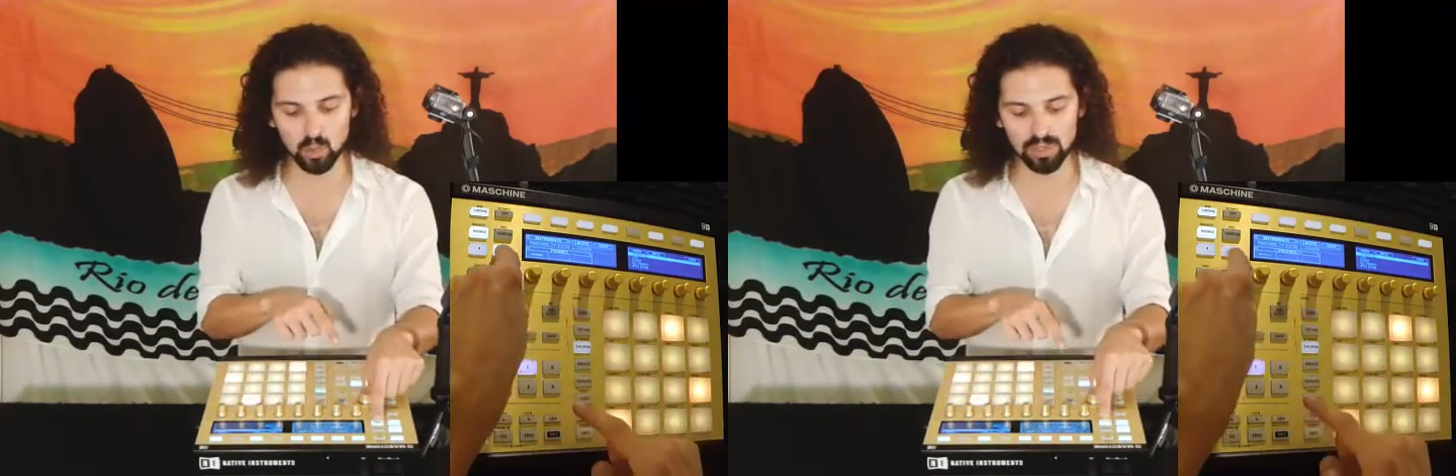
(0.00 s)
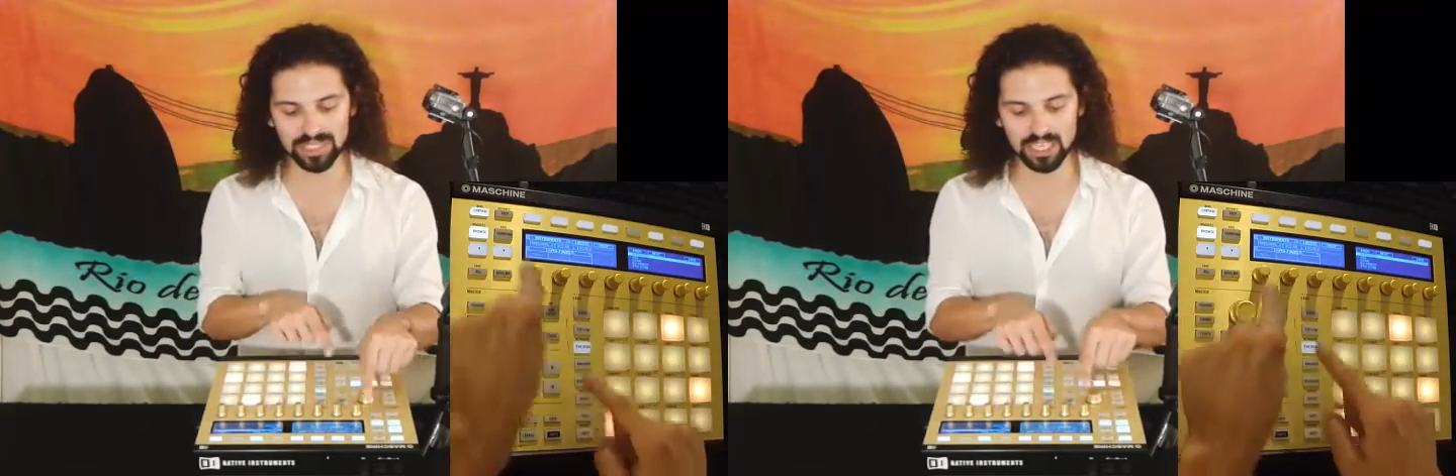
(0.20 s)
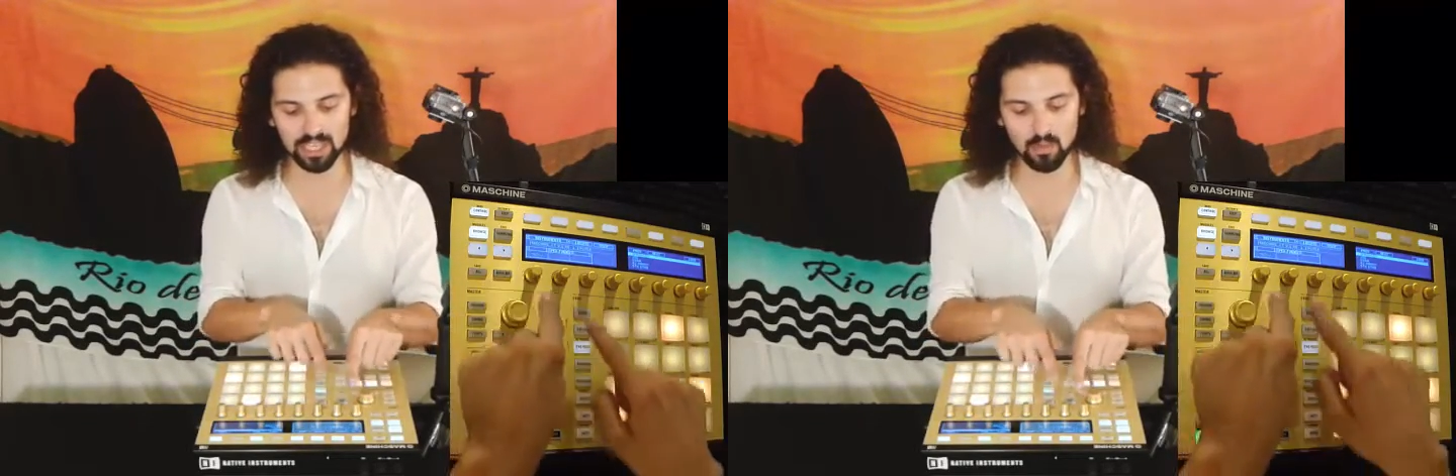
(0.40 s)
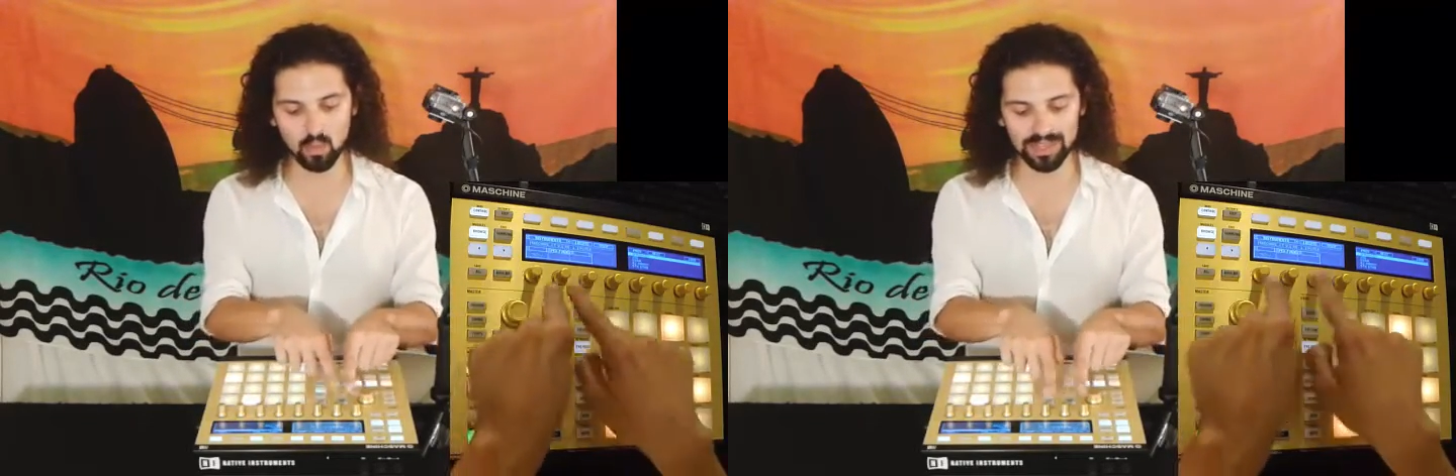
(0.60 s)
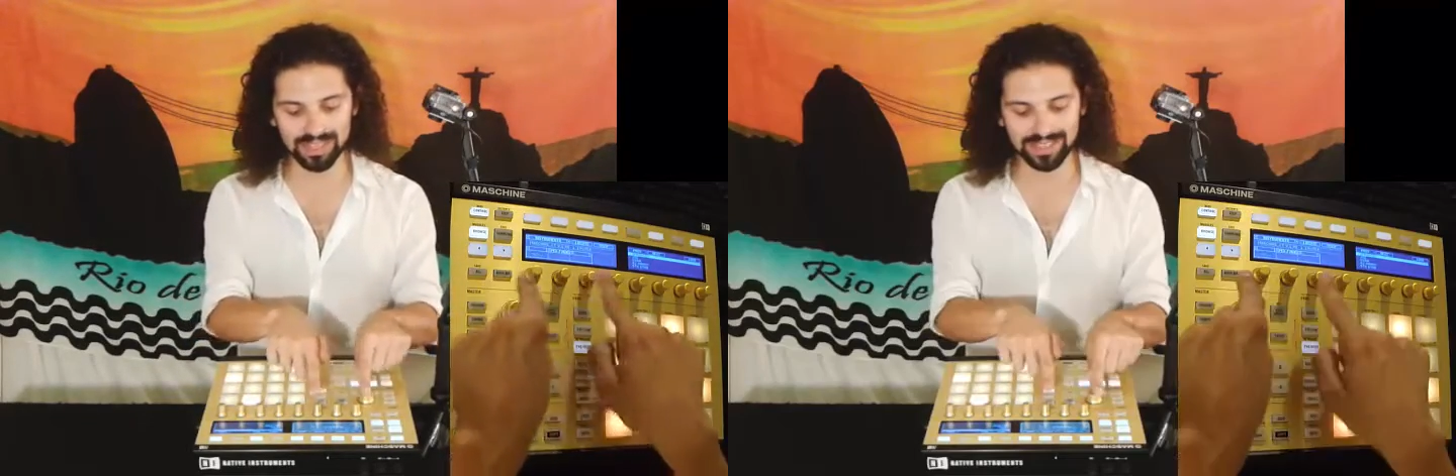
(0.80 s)
You will see them
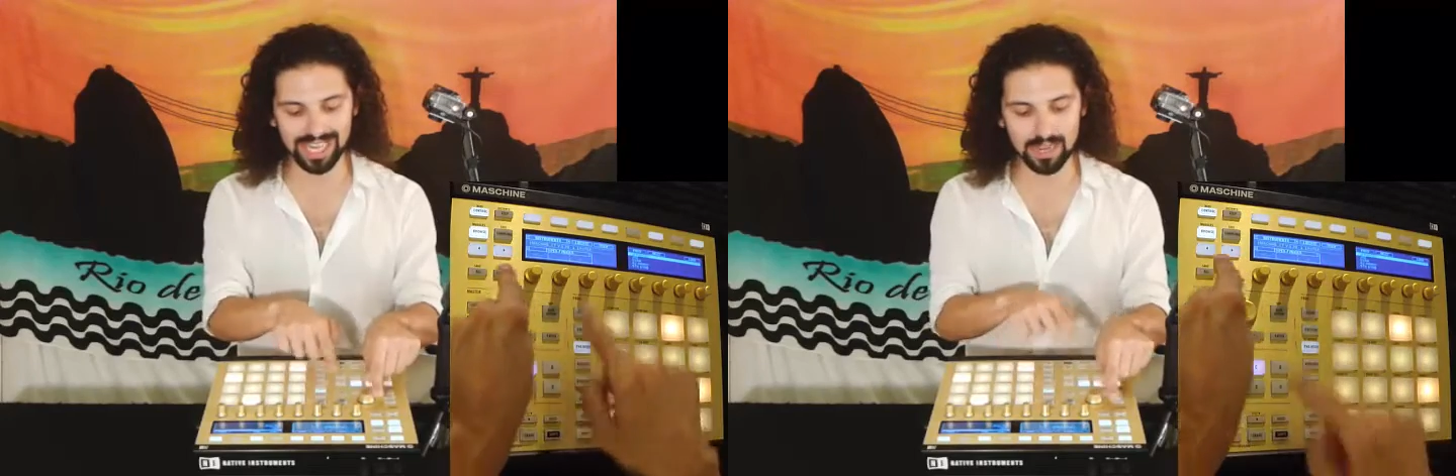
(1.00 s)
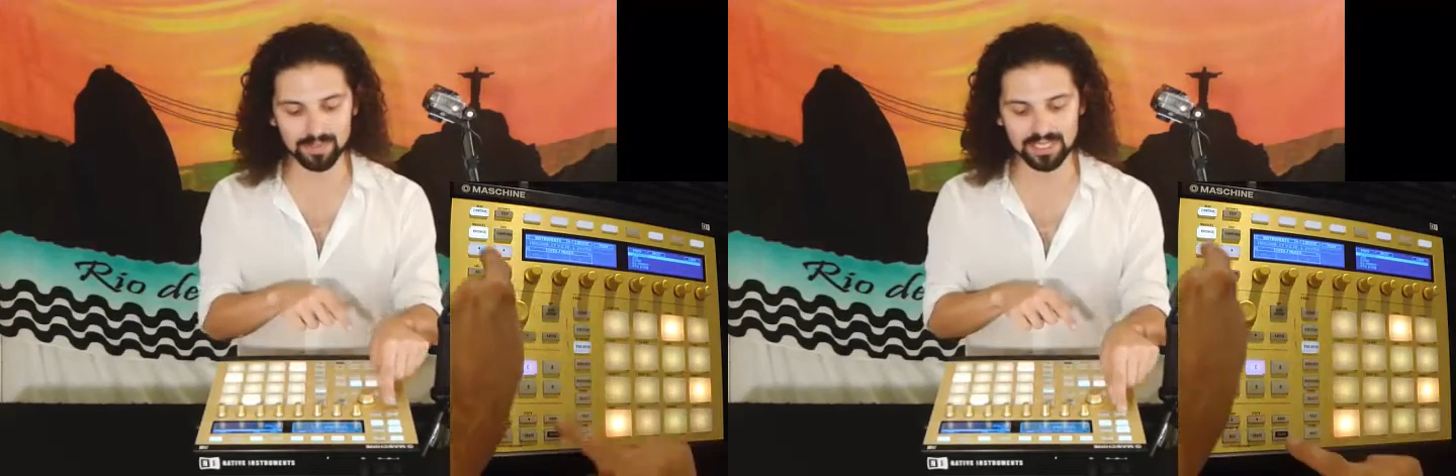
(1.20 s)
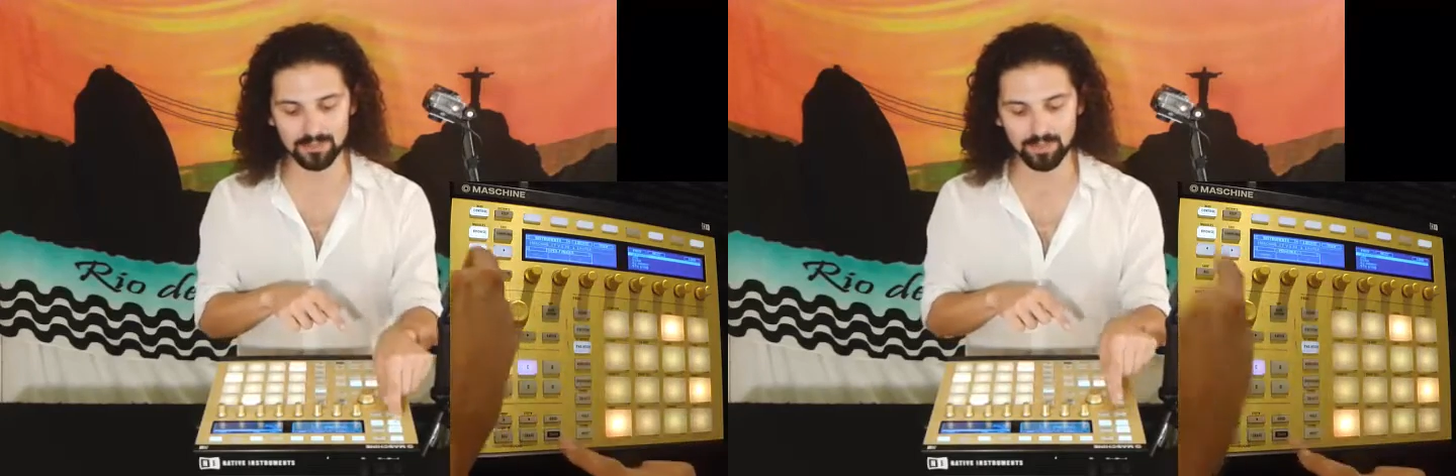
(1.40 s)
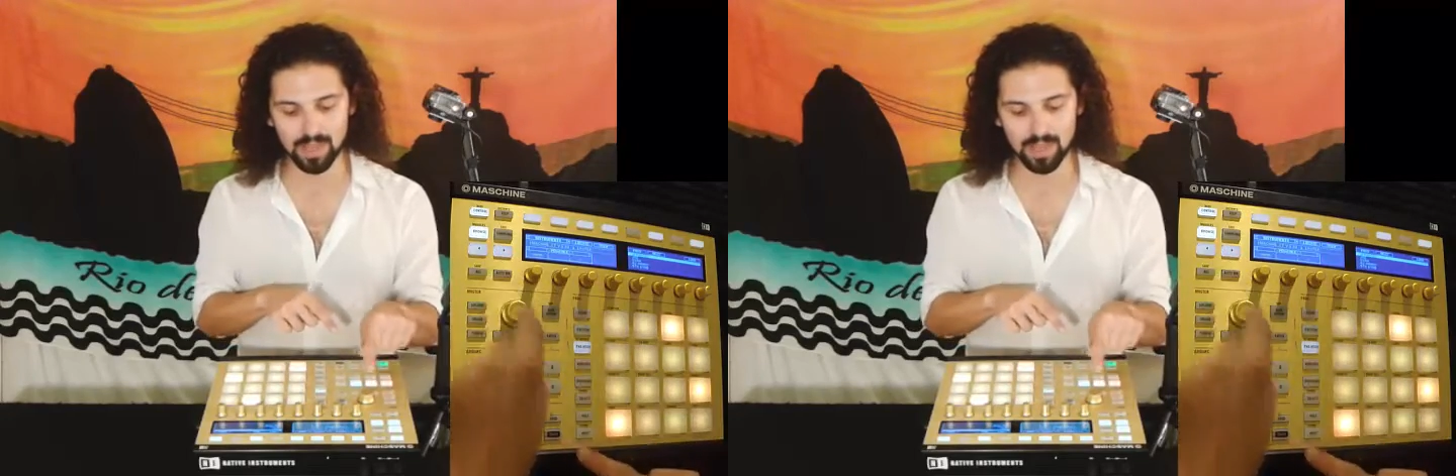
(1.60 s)
within types.